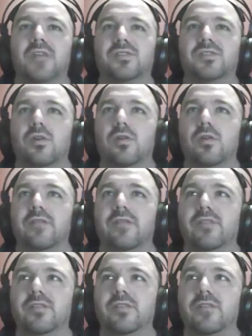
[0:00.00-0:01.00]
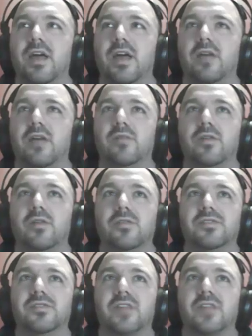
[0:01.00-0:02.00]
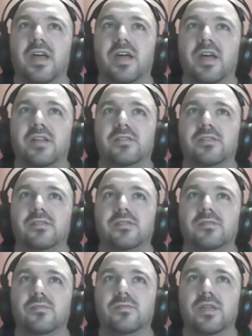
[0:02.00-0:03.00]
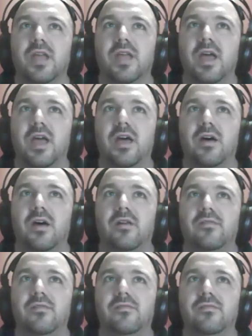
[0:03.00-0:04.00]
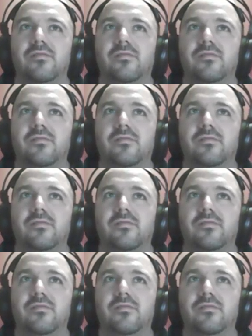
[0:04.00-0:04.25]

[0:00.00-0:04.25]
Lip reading: And so if we do that, we notice that we have